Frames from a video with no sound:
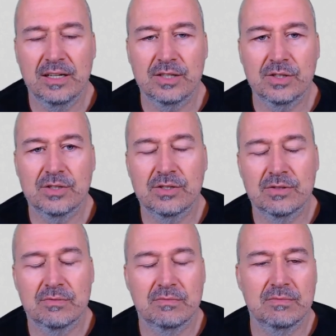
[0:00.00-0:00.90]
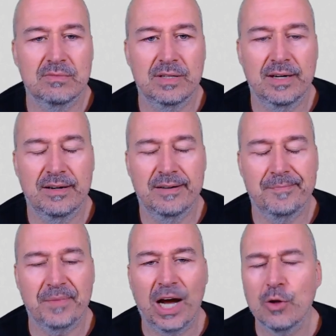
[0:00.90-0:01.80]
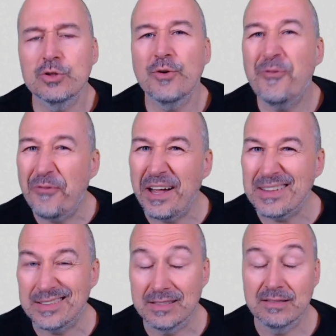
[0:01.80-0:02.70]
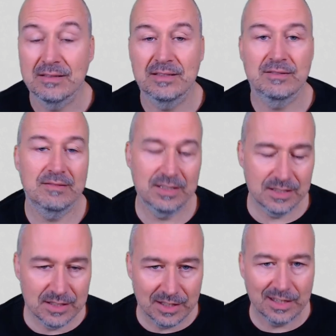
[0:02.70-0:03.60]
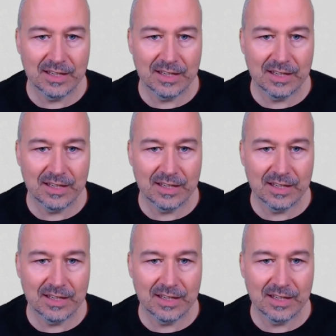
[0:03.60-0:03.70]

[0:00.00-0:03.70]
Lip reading: it's I also felt, and this is the